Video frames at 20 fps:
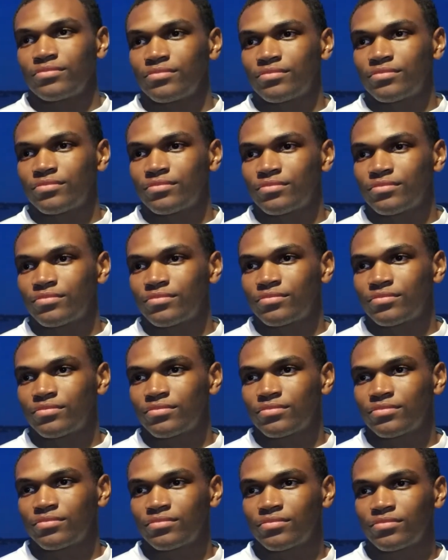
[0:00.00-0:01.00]

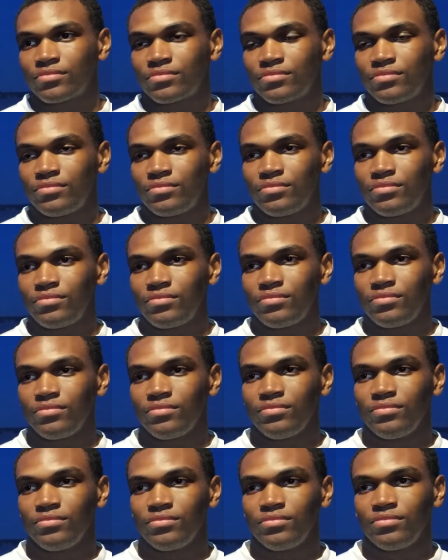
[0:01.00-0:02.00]

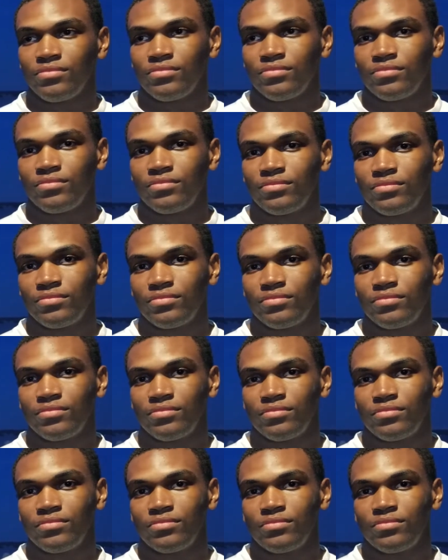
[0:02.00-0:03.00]

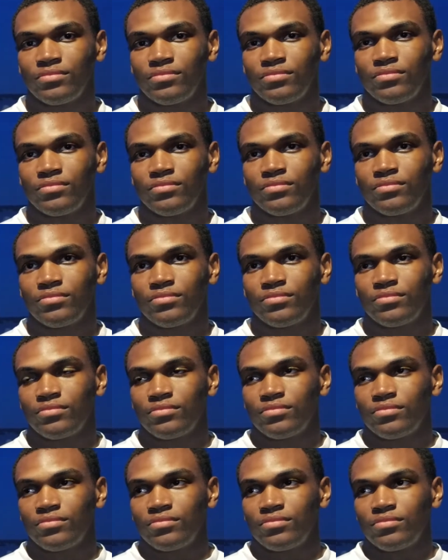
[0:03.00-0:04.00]

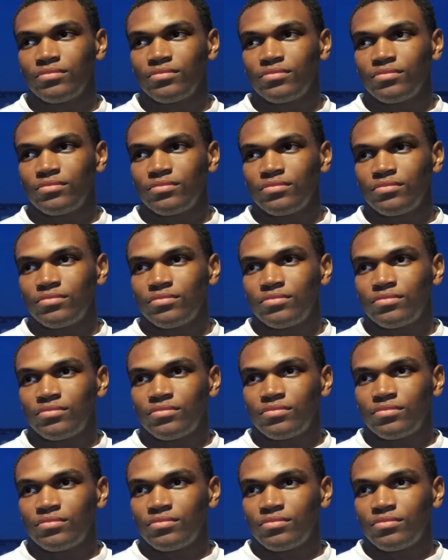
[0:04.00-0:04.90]
No words are spoken by the person on screen.